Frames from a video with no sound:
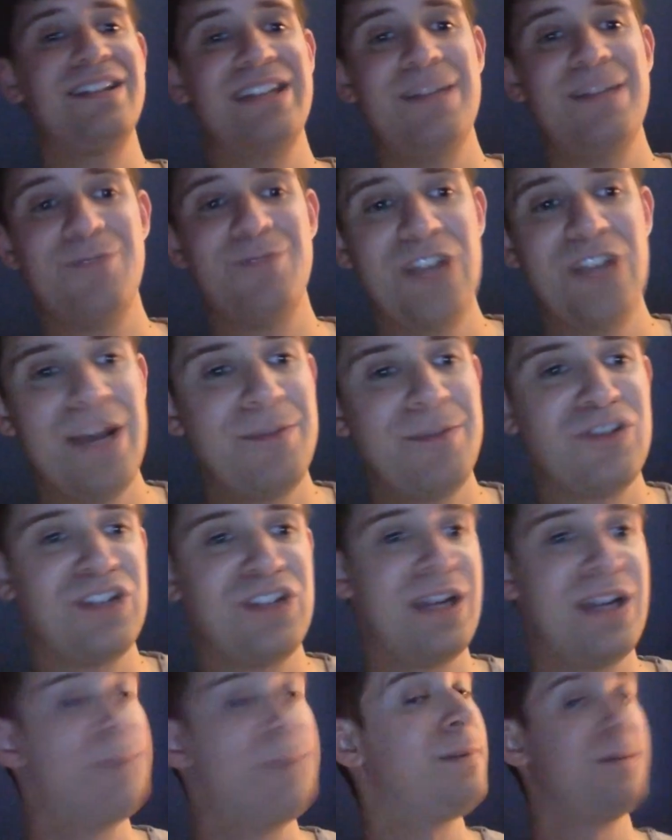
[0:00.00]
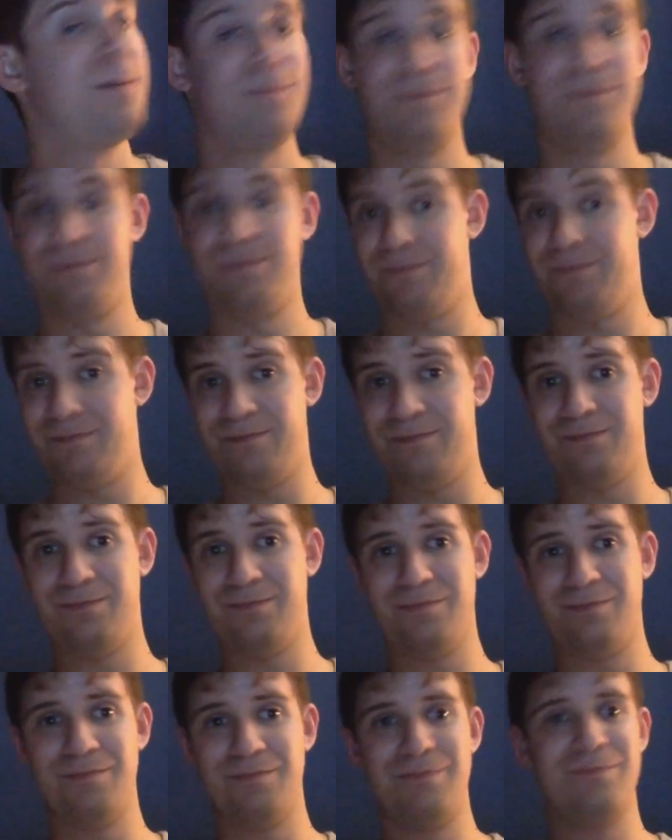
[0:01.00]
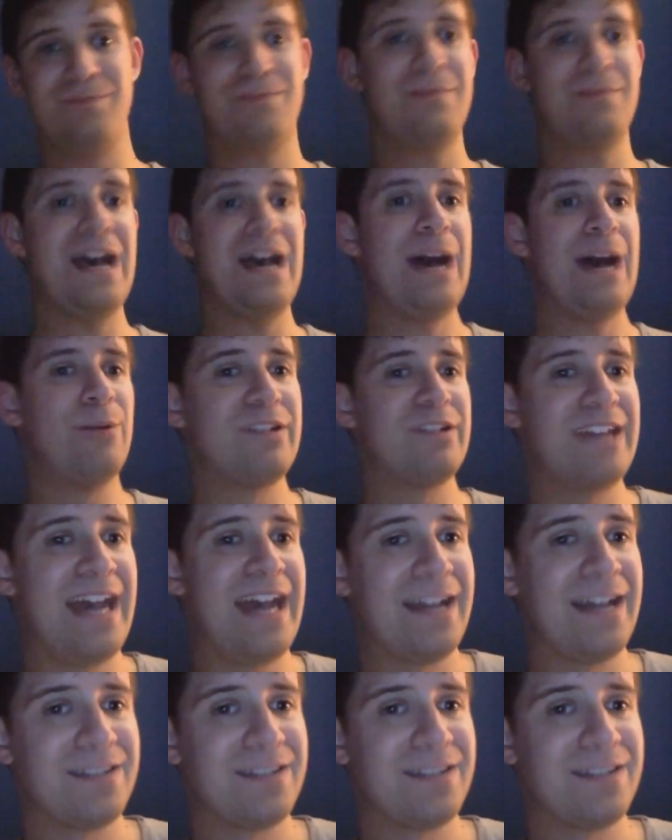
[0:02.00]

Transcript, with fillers: Team Championship. That was that.